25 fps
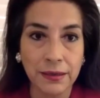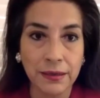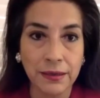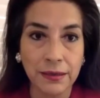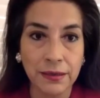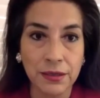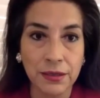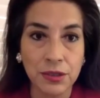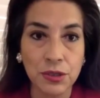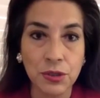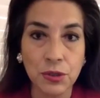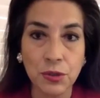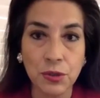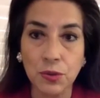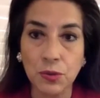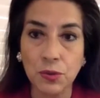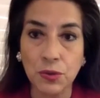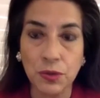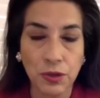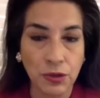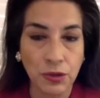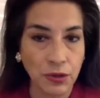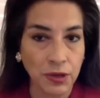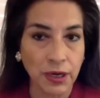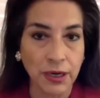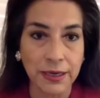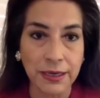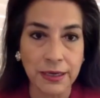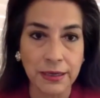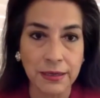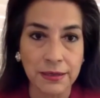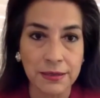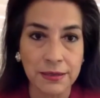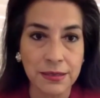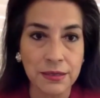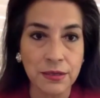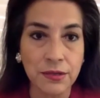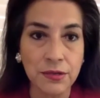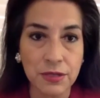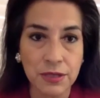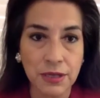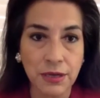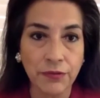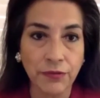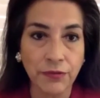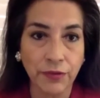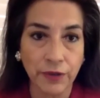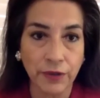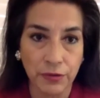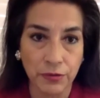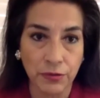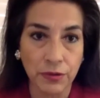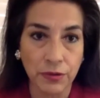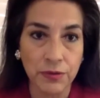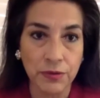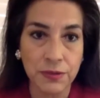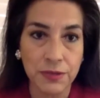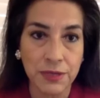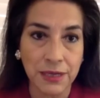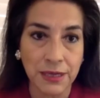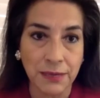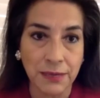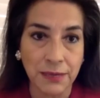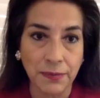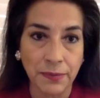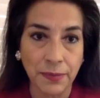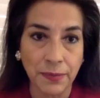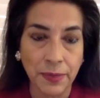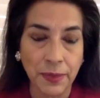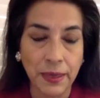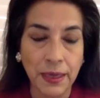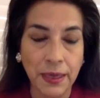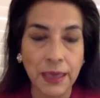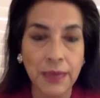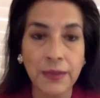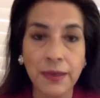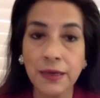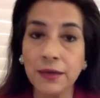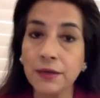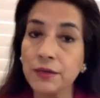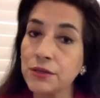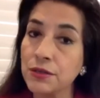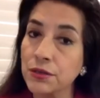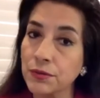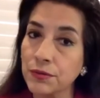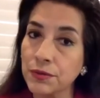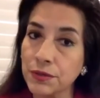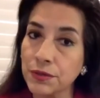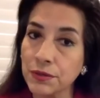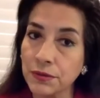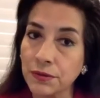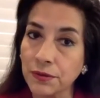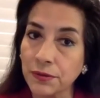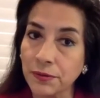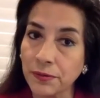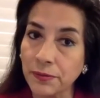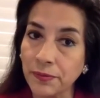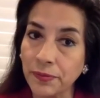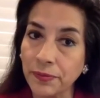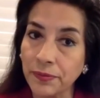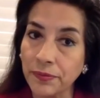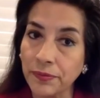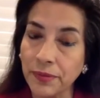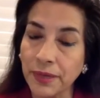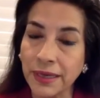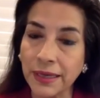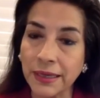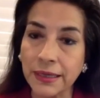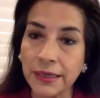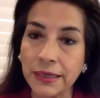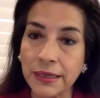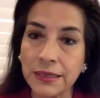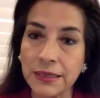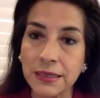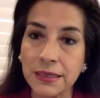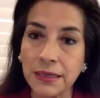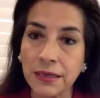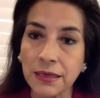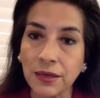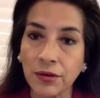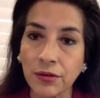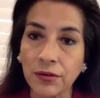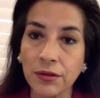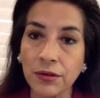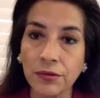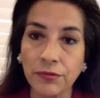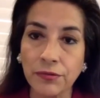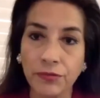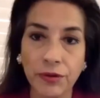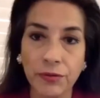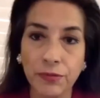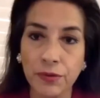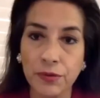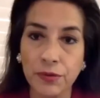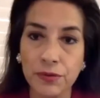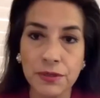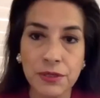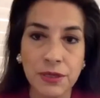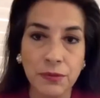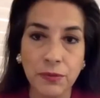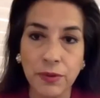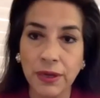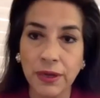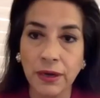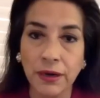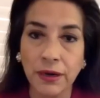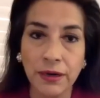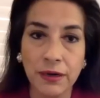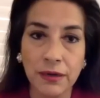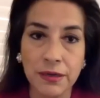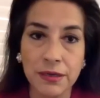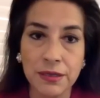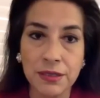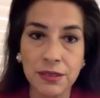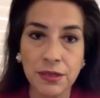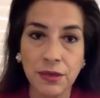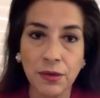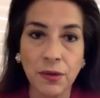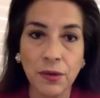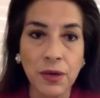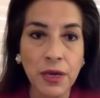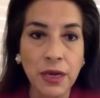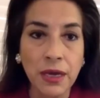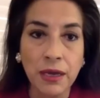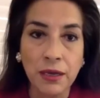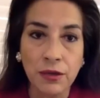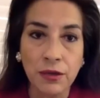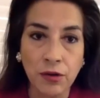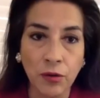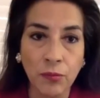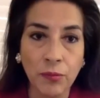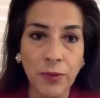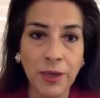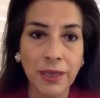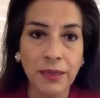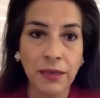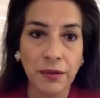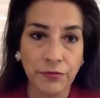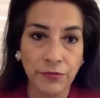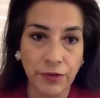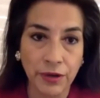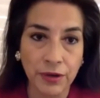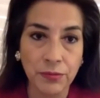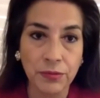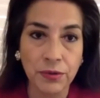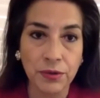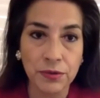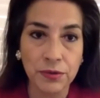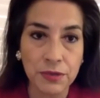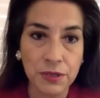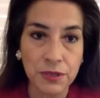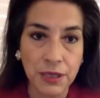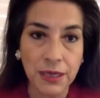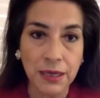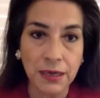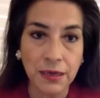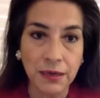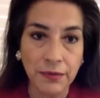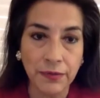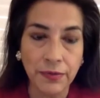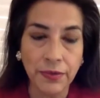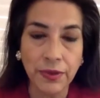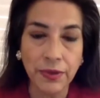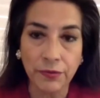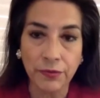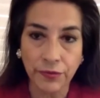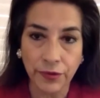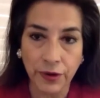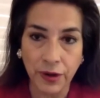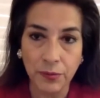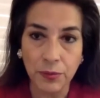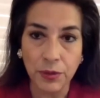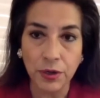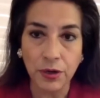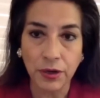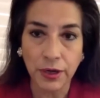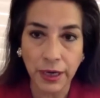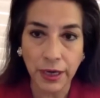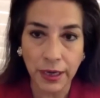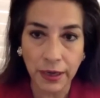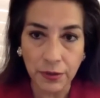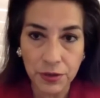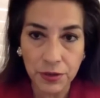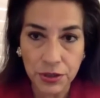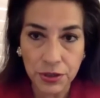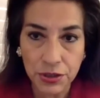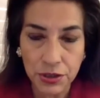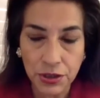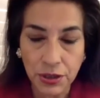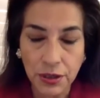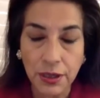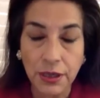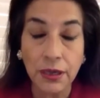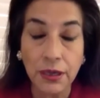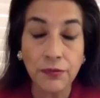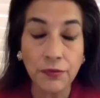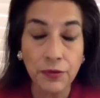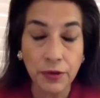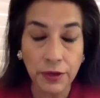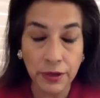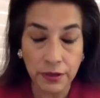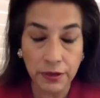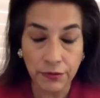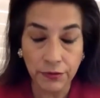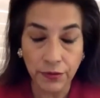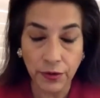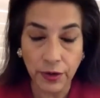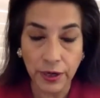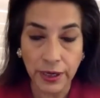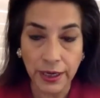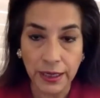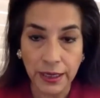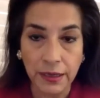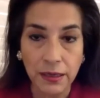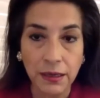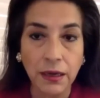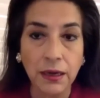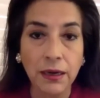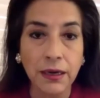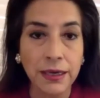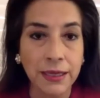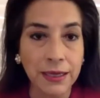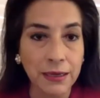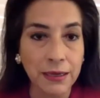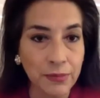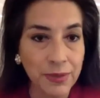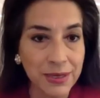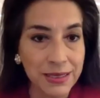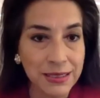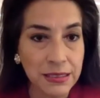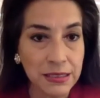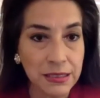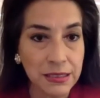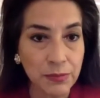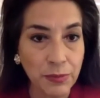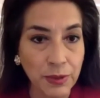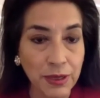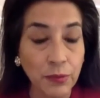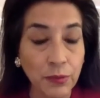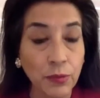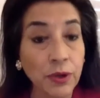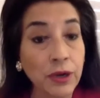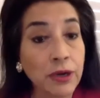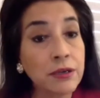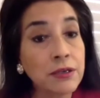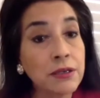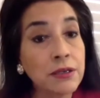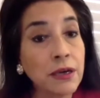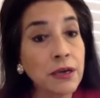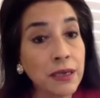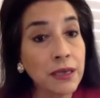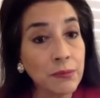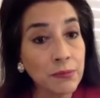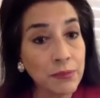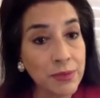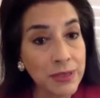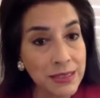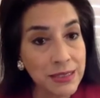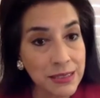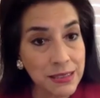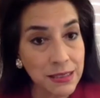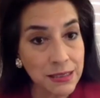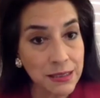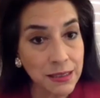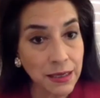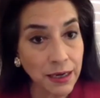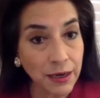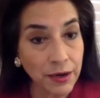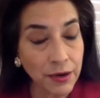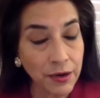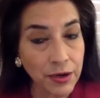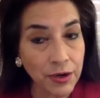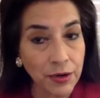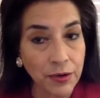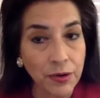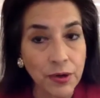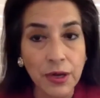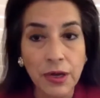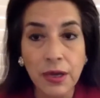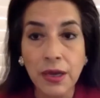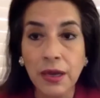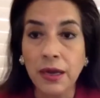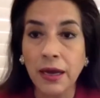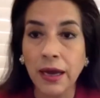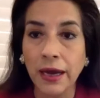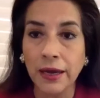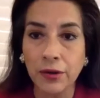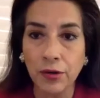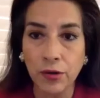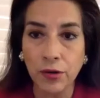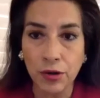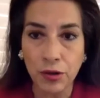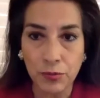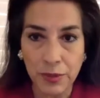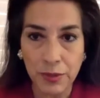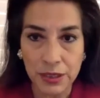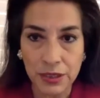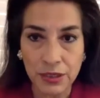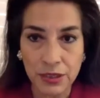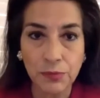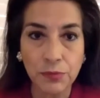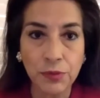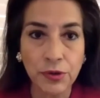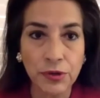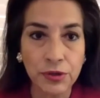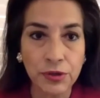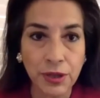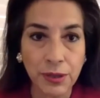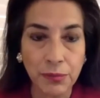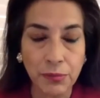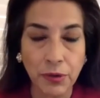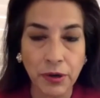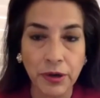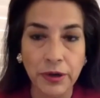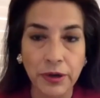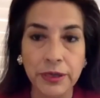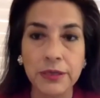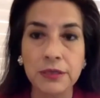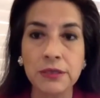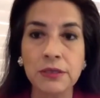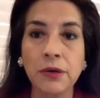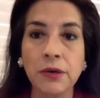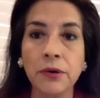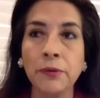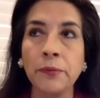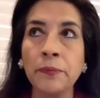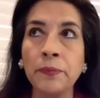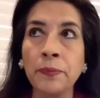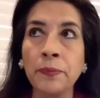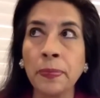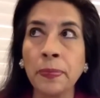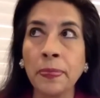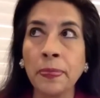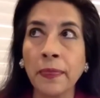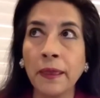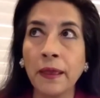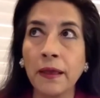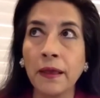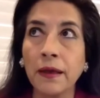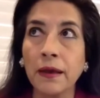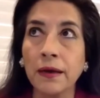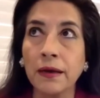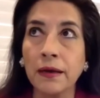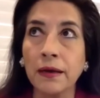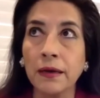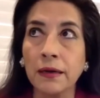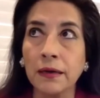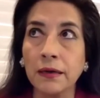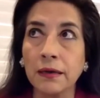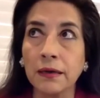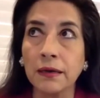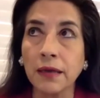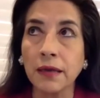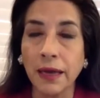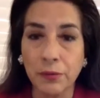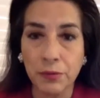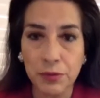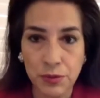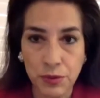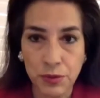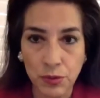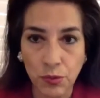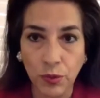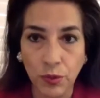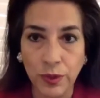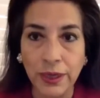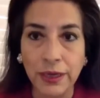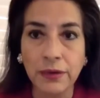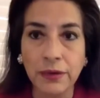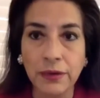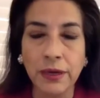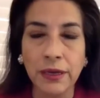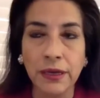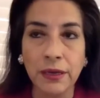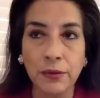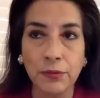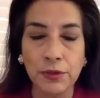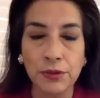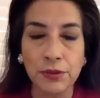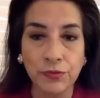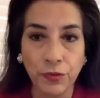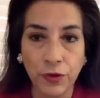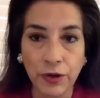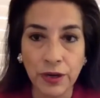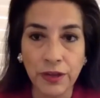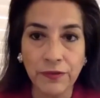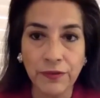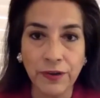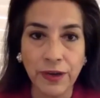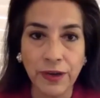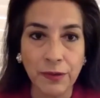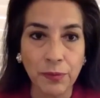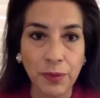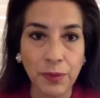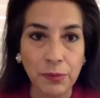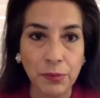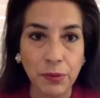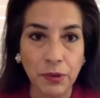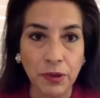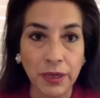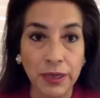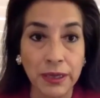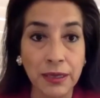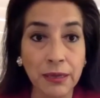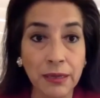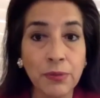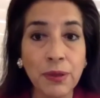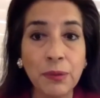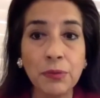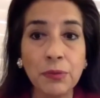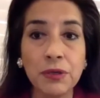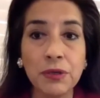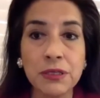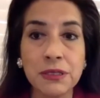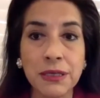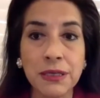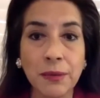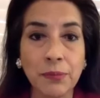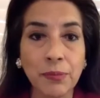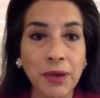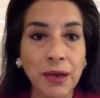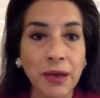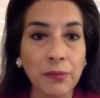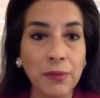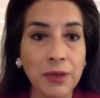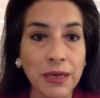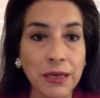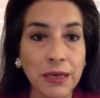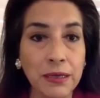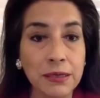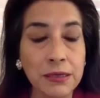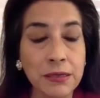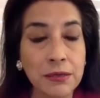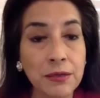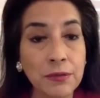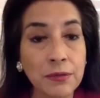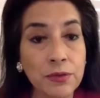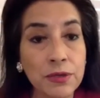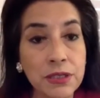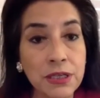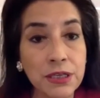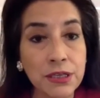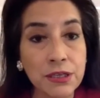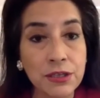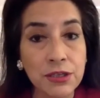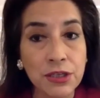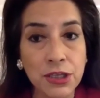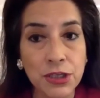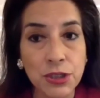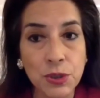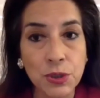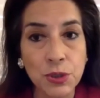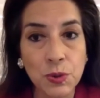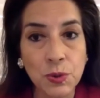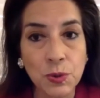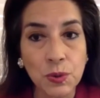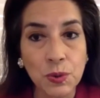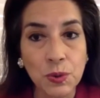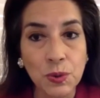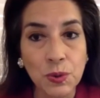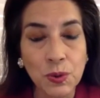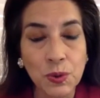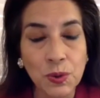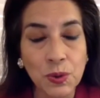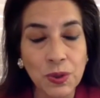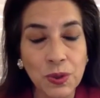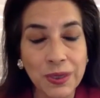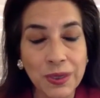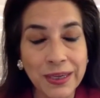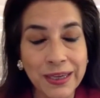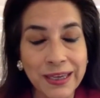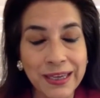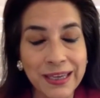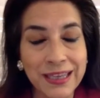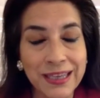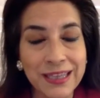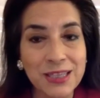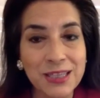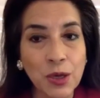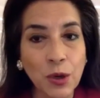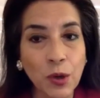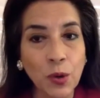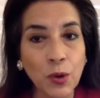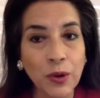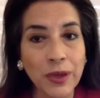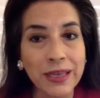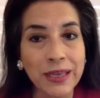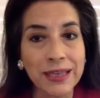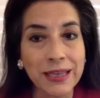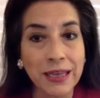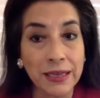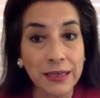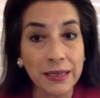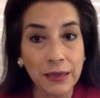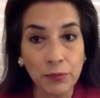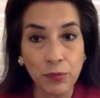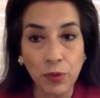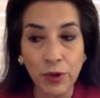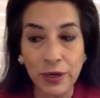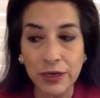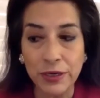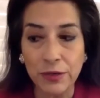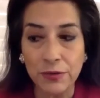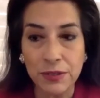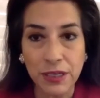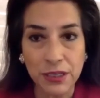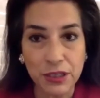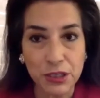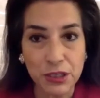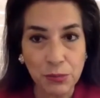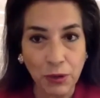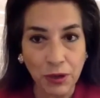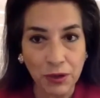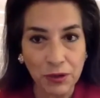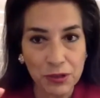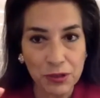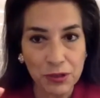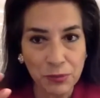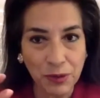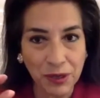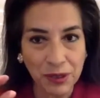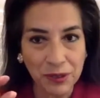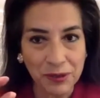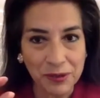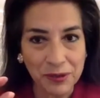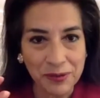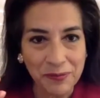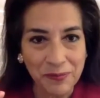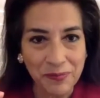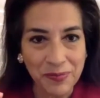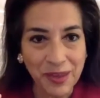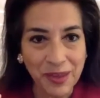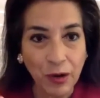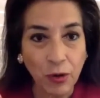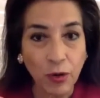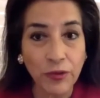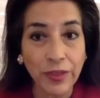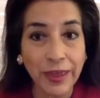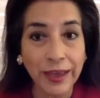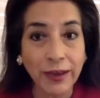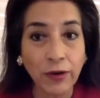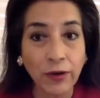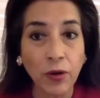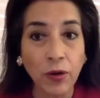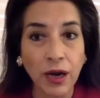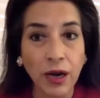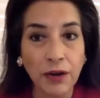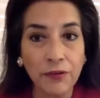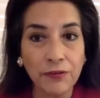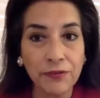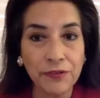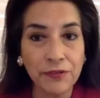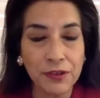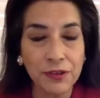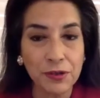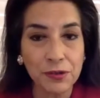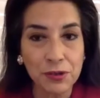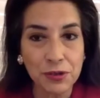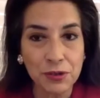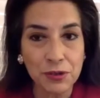to your audience. And you said front row seat. And that is so true, because you're the front row seat regardless. So don't make that front row seat from your couch if you can avoid it in a business meeting. We are talking business attire here. I know you mentioned birthday party. So I was in one and it was 45 people. And then people just kept coming in until there were 62. So and the windows get smaller, or they go off the